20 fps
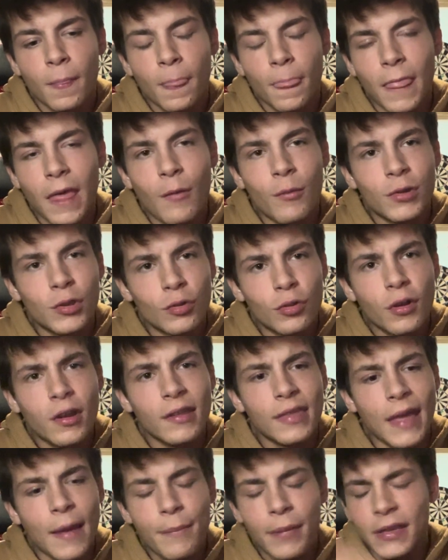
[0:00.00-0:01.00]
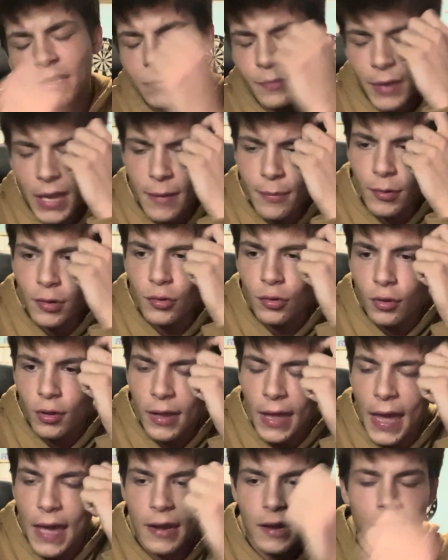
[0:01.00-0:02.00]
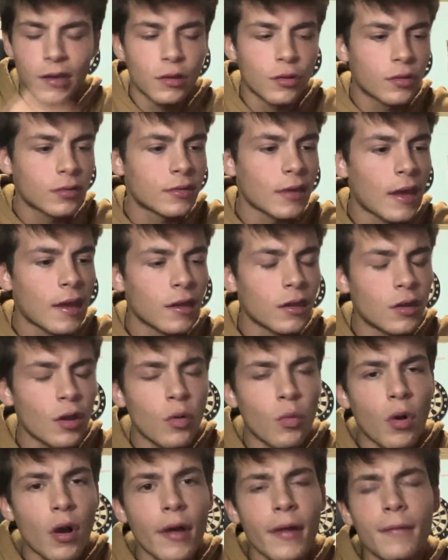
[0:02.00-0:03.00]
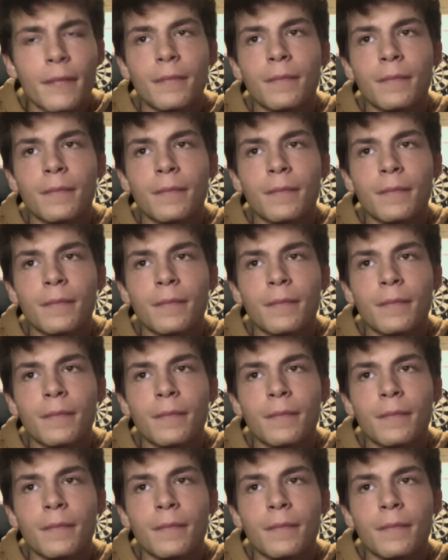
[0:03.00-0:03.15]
And when you look at that piece of paper, you look at it and you say, you know what?